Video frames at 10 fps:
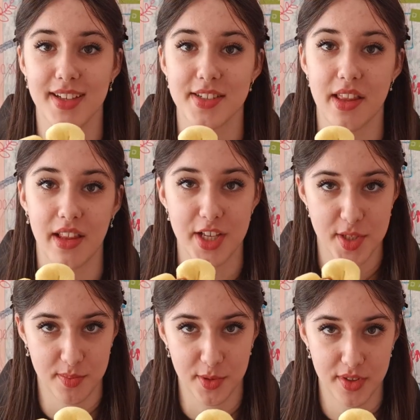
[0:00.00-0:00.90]
And the
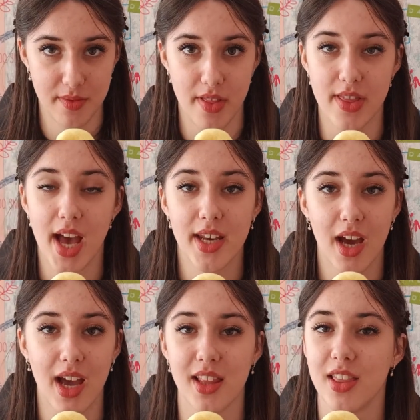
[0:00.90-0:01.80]
last book that
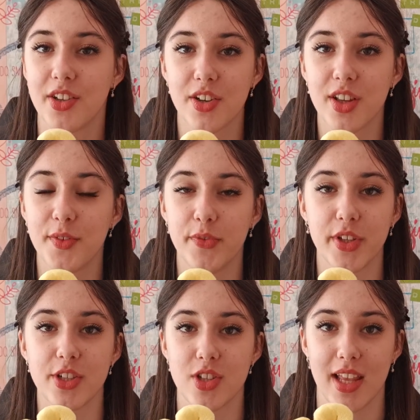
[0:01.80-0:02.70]
I literally
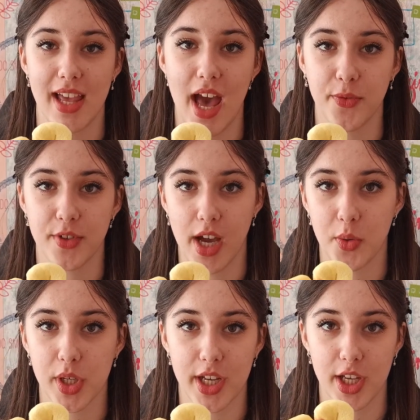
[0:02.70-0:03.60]
finished like half an
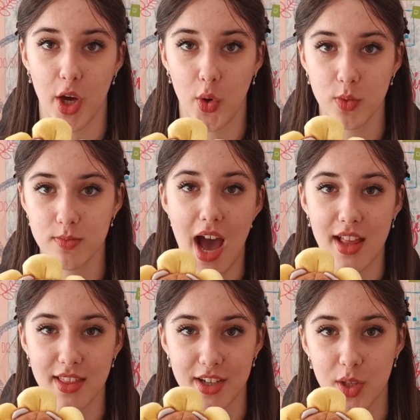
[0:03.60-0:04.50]
hour ago,
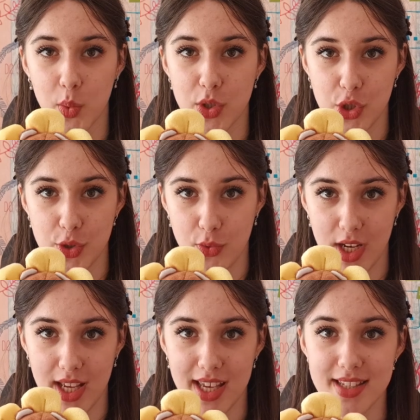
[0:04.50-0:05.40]
I literally was just
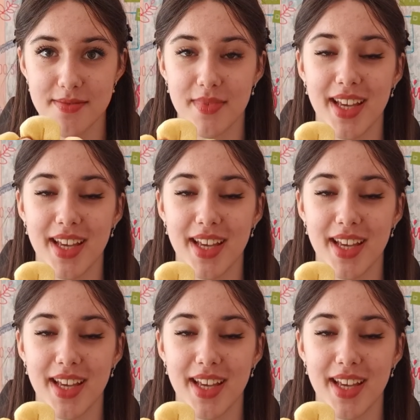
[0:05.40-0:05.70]
reading it,